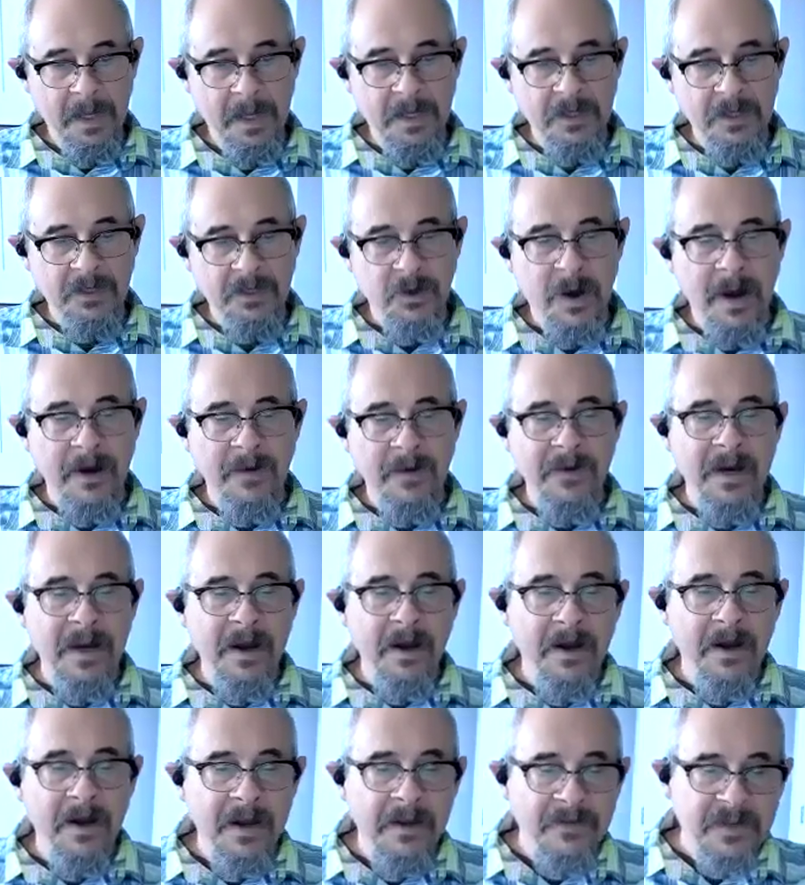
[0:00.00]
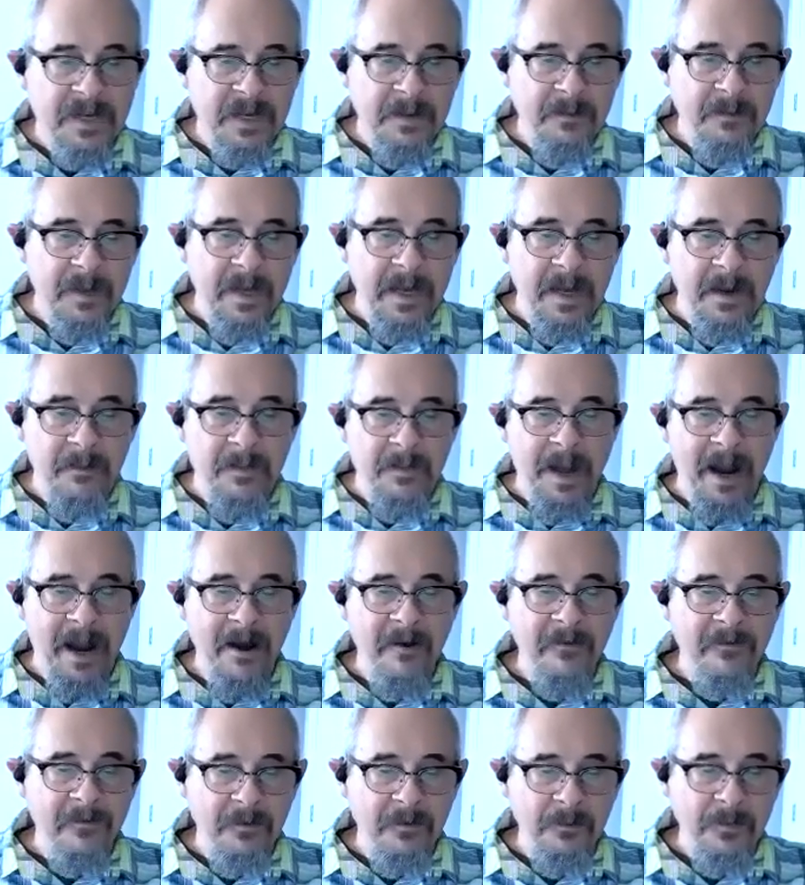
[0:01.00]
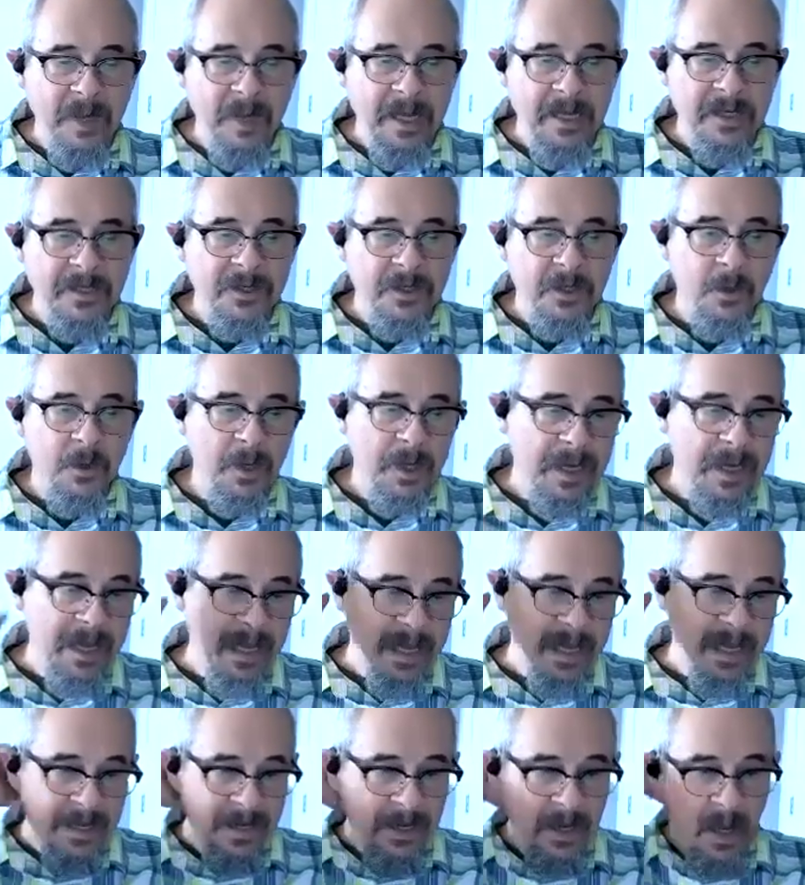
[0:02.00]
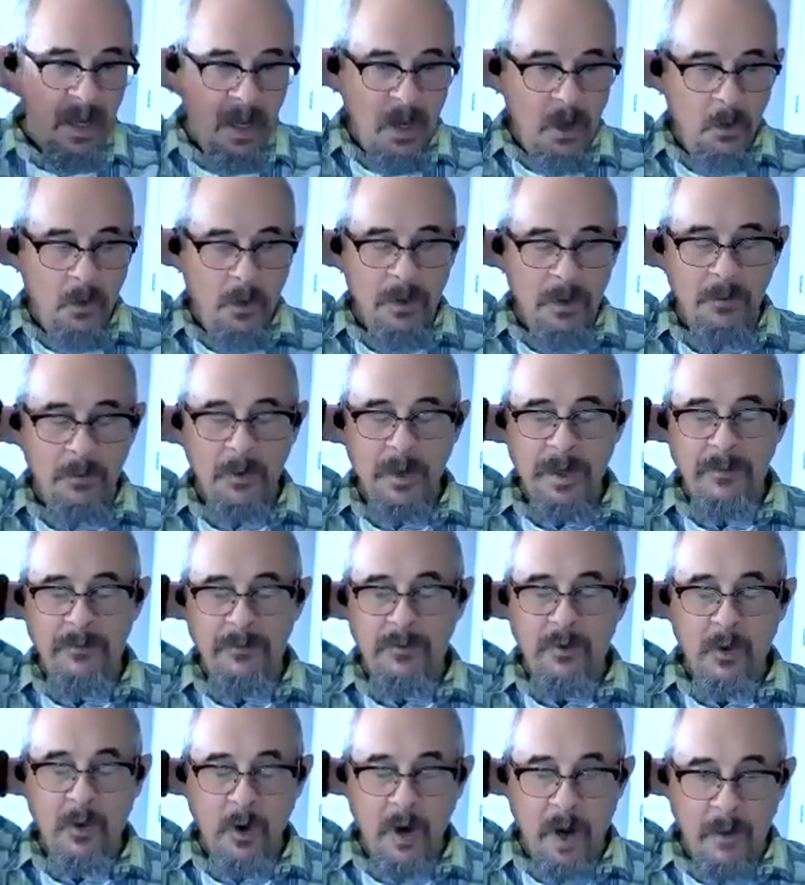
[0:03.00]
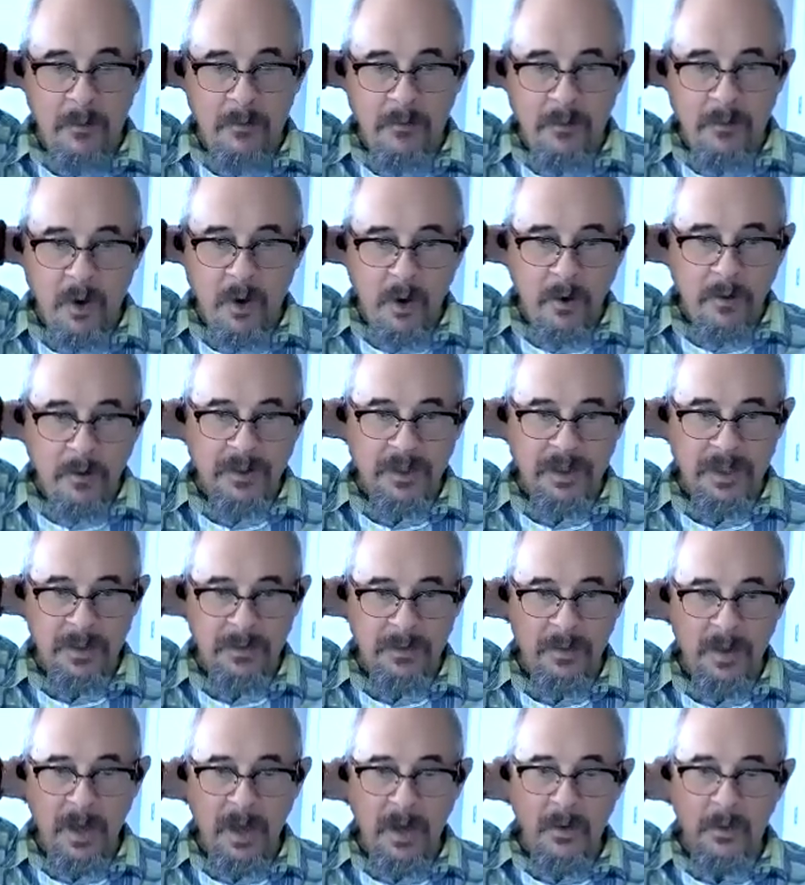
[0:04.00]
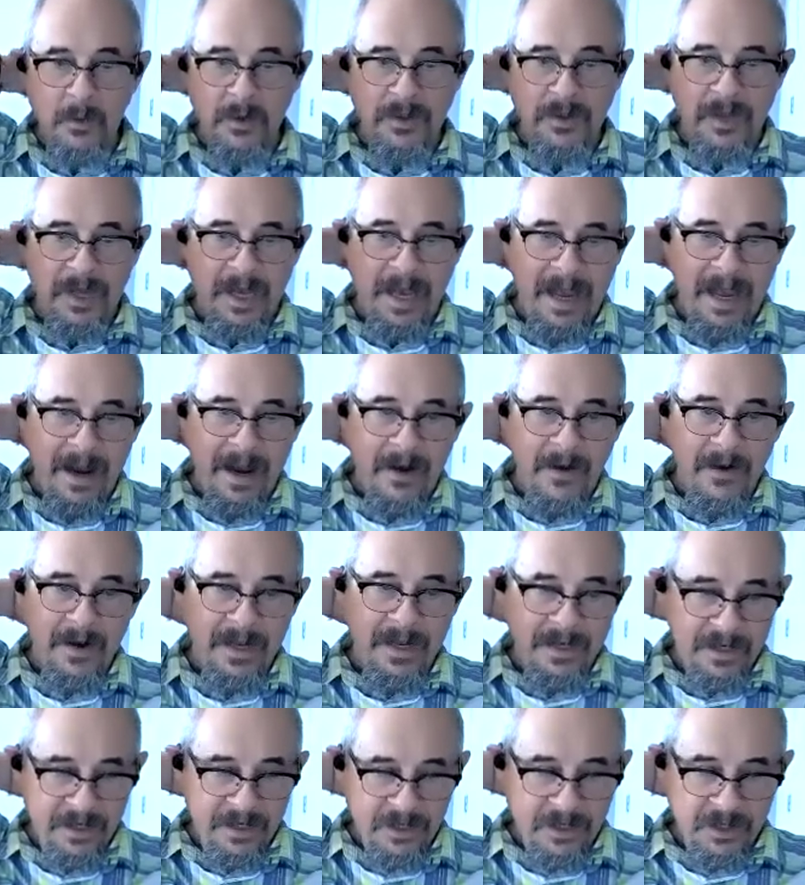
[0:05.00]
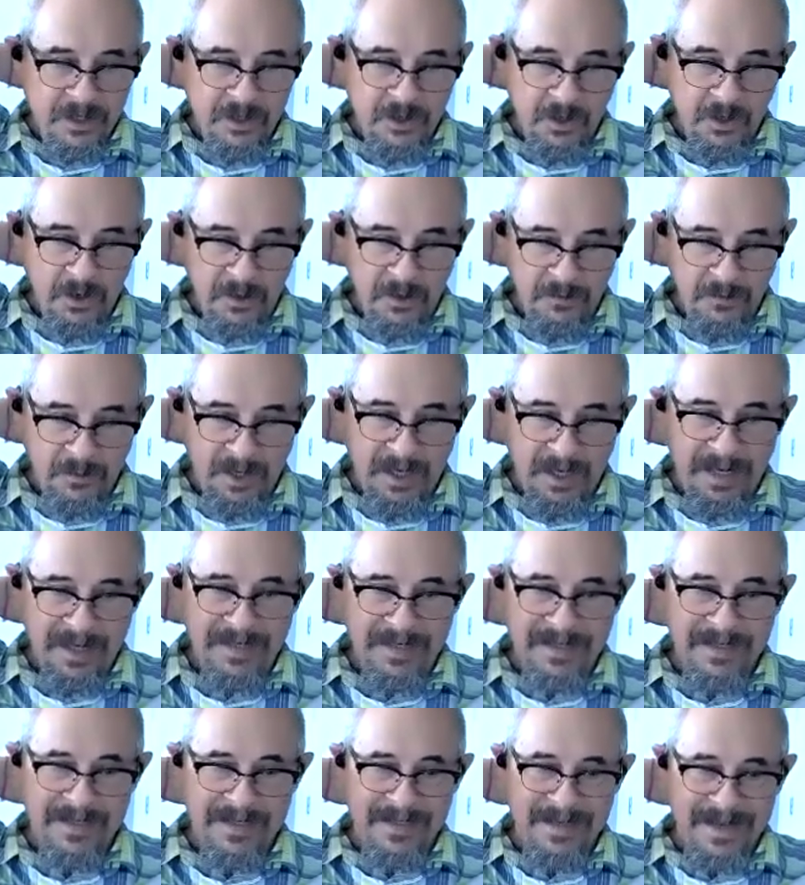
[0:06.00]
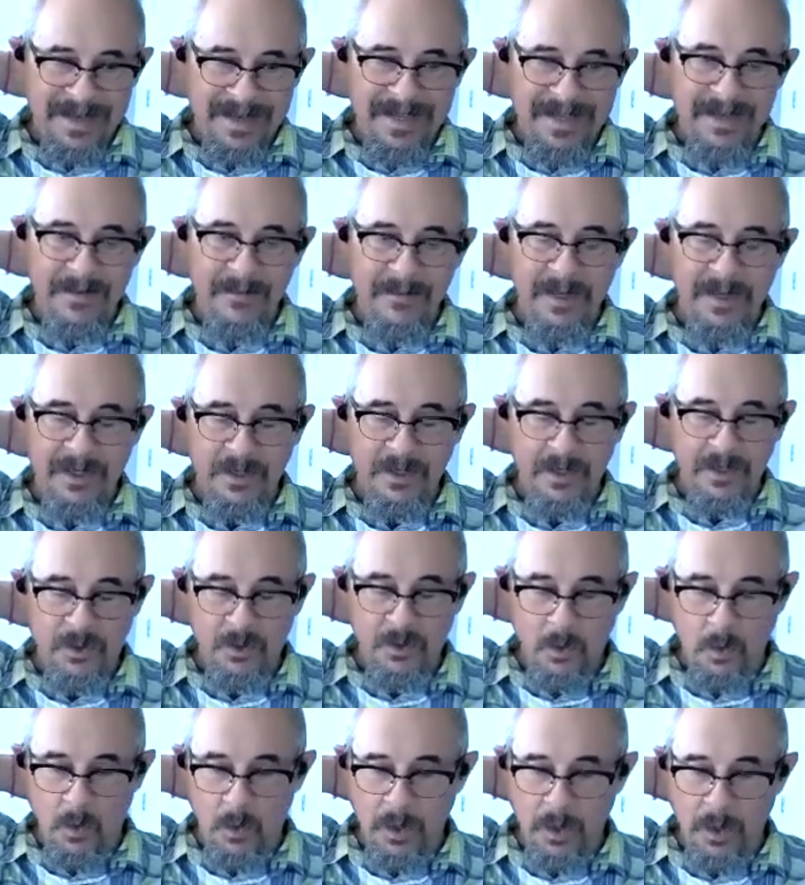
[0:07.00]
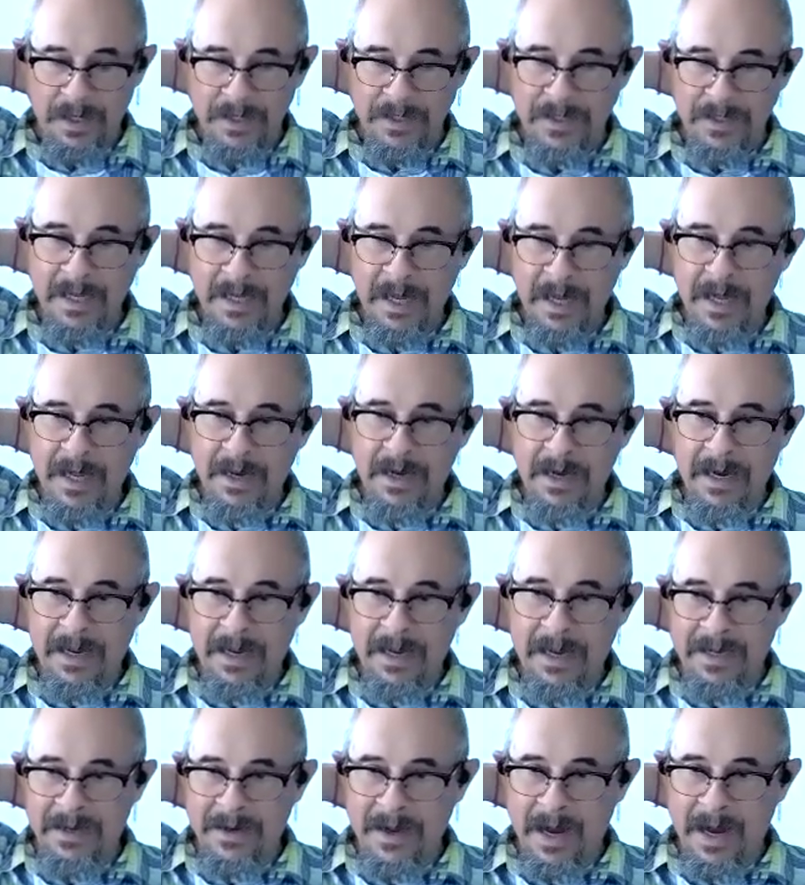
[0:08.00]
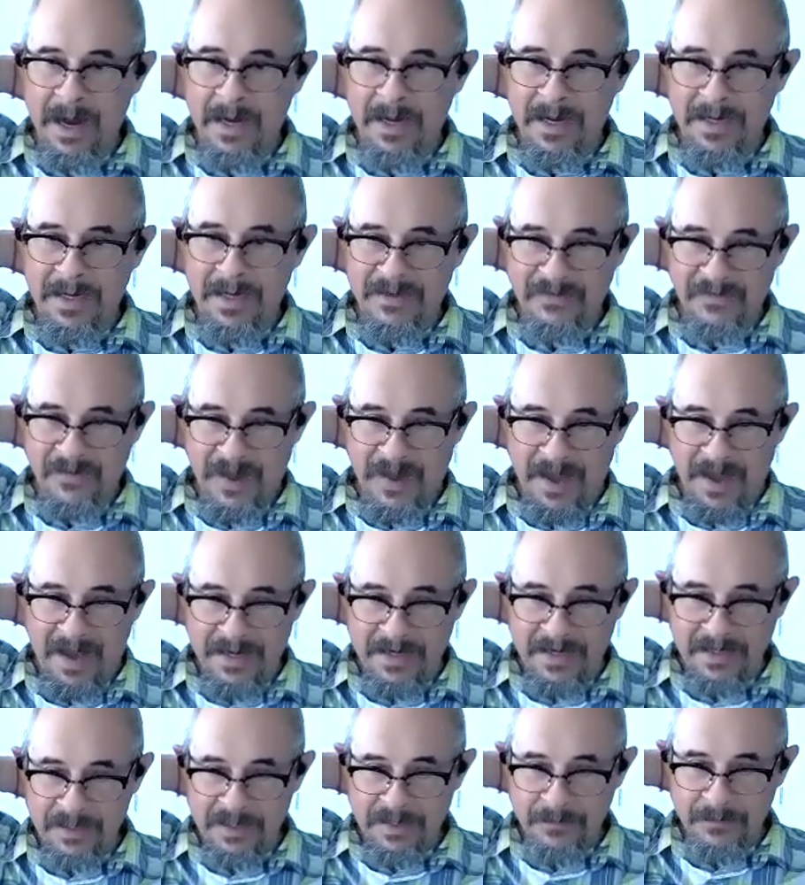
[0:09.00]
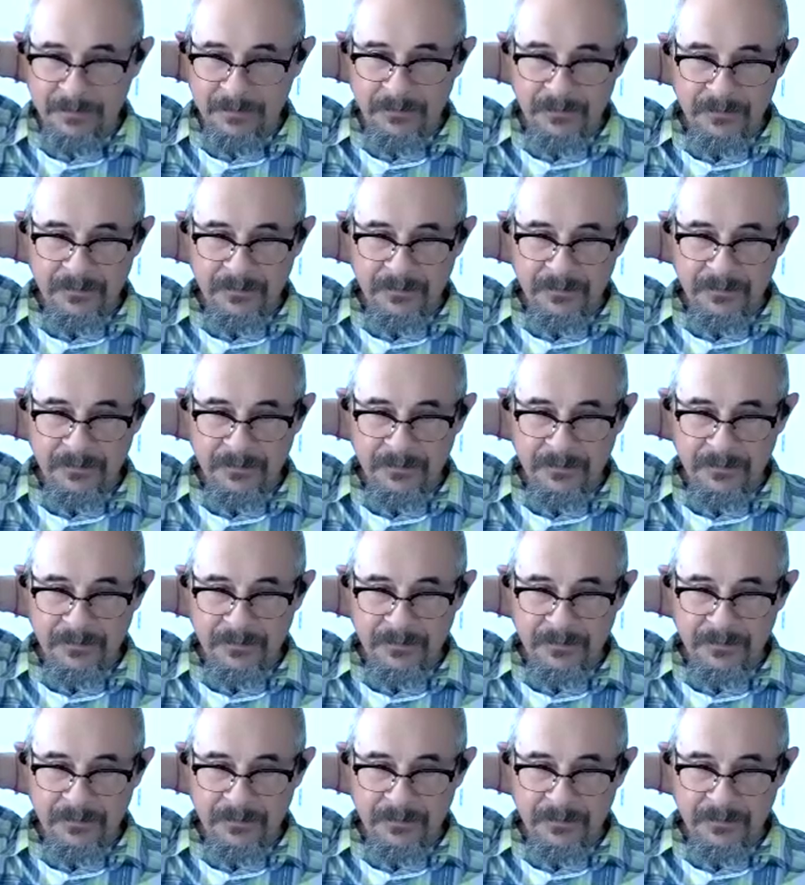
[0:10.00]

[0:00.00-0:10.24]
So our narratives can be a powerful means to an end when we approach them with care and discernment and see them as stories and not as facts.